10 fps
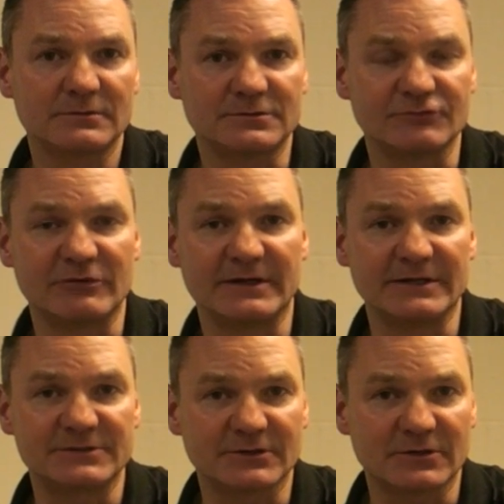to
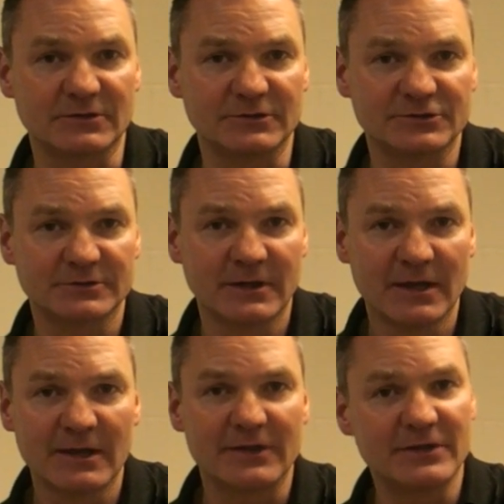release the clutch.
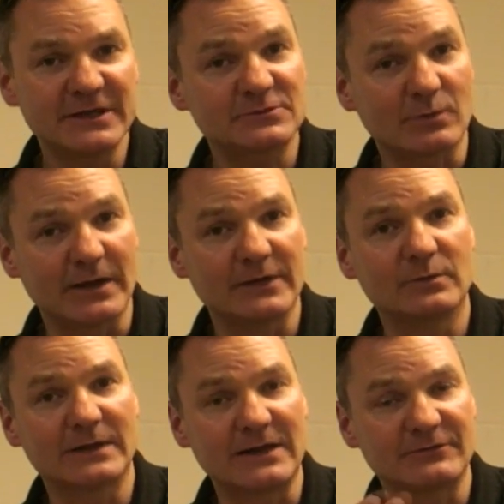This way
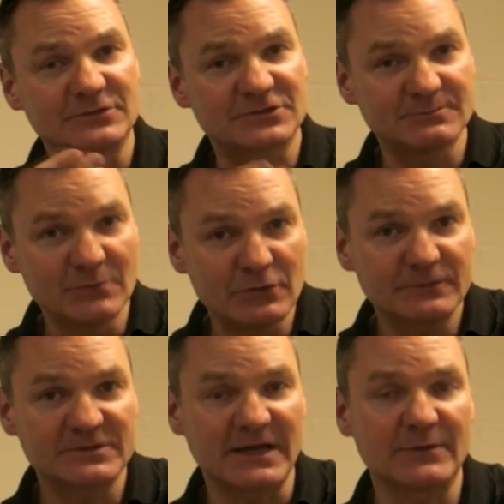we'll have a
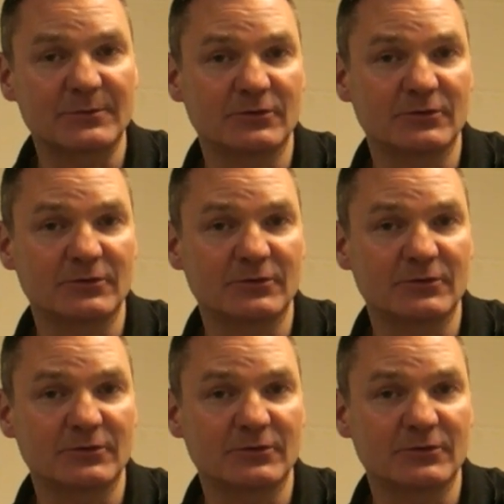smooth take